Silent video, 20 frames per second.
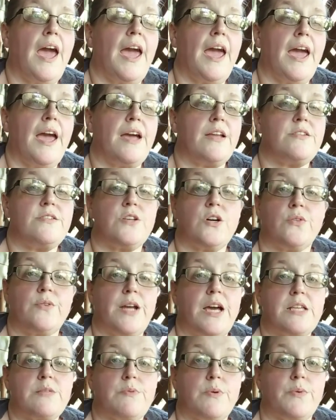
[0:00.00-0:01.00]
And don't
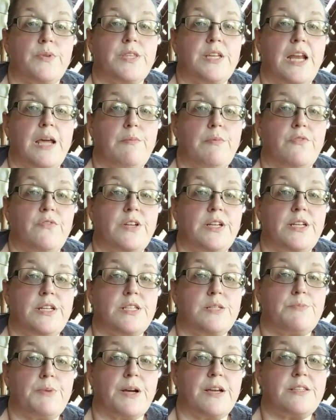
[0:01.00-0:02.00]
ask me what the name of it
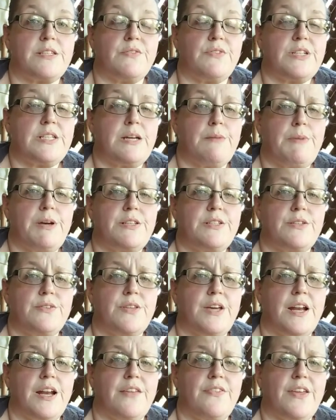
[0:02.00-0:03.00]
is, because every time I do
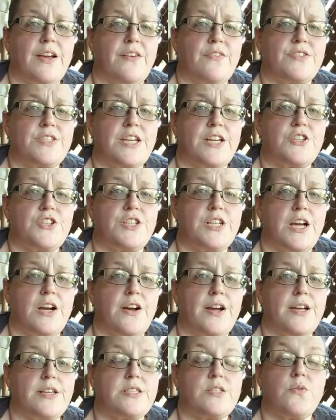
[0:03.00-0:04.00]
that I think of
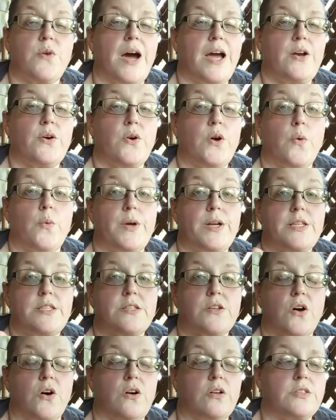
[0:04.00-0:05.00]
Sagittarius, so I don't know what it's
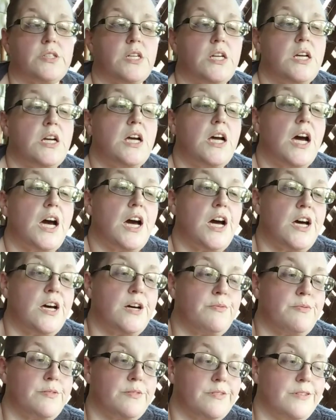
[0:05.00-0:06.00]
called.
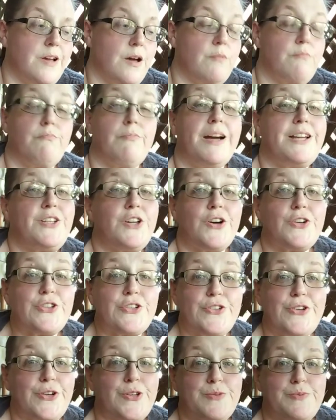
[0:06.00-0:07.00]
My doctor
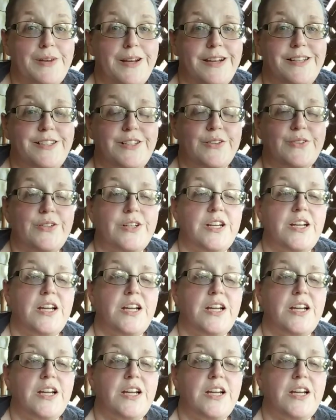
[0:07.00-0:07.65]
knows, but I don't.